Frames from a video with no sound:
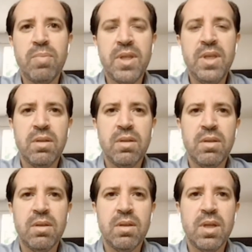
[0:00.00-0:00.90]
company
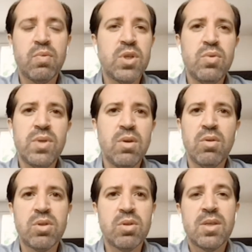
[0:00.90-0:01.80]
that was
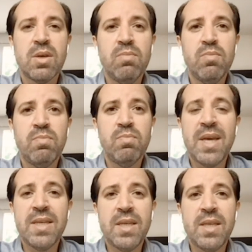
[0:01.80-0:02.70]
using some
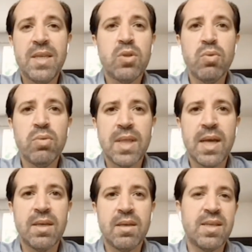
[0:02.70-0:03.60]
basic tools
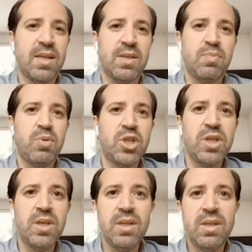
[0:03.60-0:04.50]
like Excel
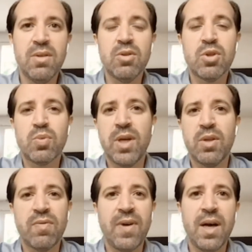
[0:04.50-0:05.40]
spreadsheet,
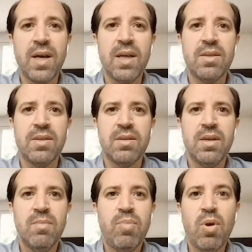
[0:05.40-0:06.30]
Illustrator files,
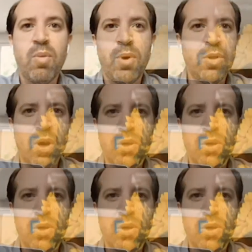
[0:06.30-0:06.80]
PowerPoint